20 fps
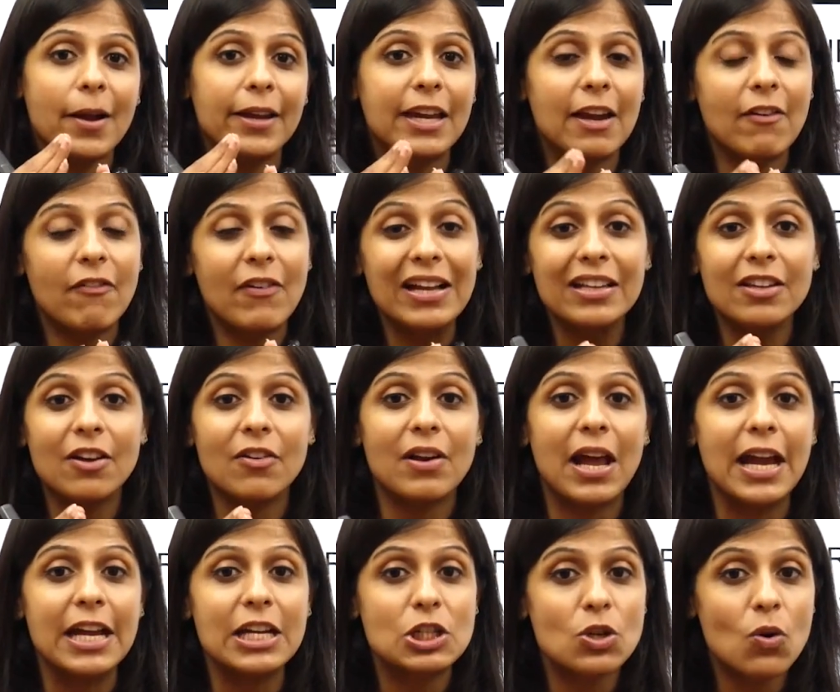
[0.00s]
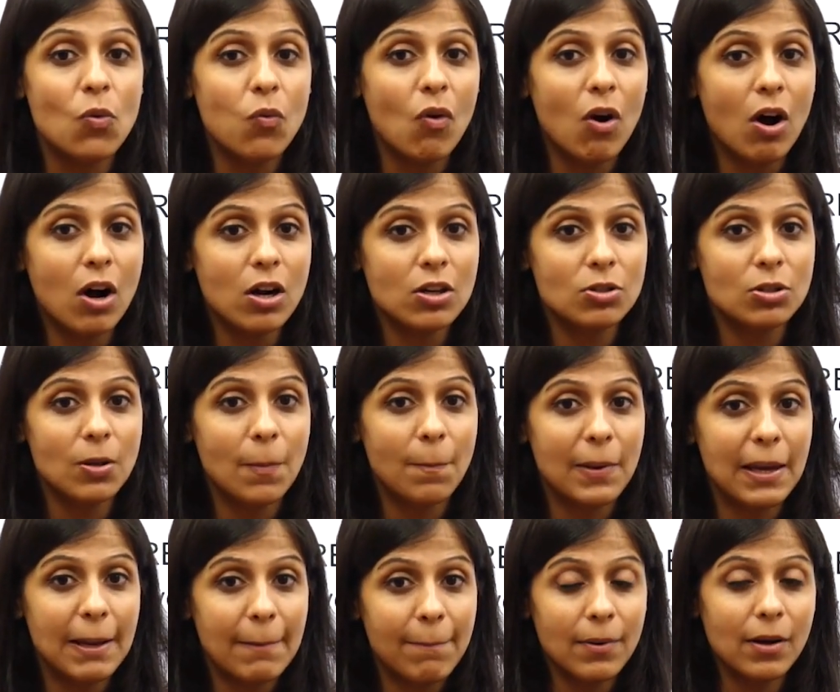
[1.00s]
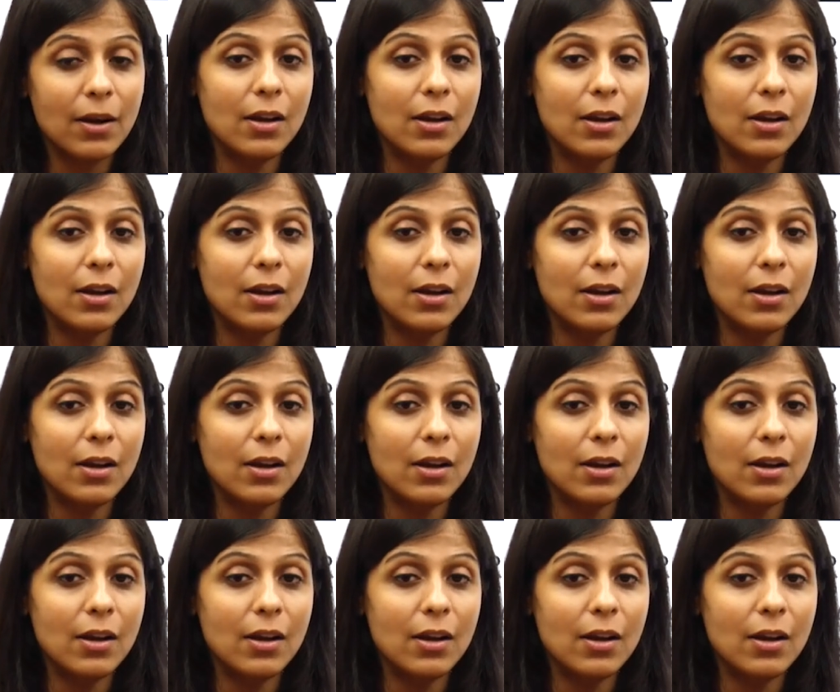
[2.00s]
giving the right to work to the people.